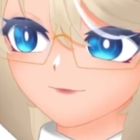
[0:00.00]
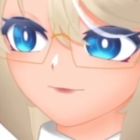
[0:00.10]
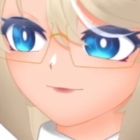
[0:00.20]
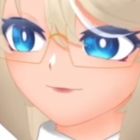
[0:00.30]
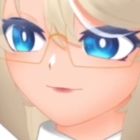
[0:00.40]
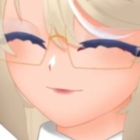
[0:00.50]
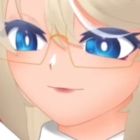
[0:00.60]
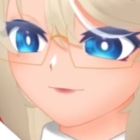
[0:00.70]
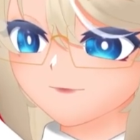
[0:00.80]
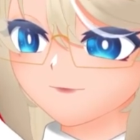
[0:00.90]
I
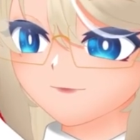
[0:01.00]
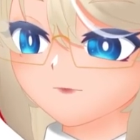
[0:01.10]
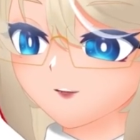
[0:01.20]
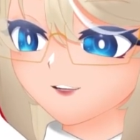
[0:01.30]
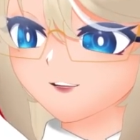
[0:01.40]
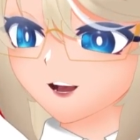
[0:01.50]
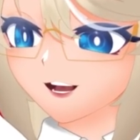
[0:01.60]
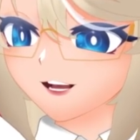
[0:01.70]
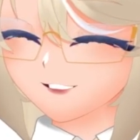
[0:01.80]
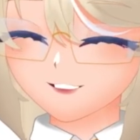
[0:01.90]
need them.
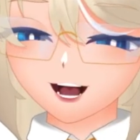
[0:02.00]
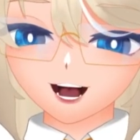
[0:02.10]
Yeah.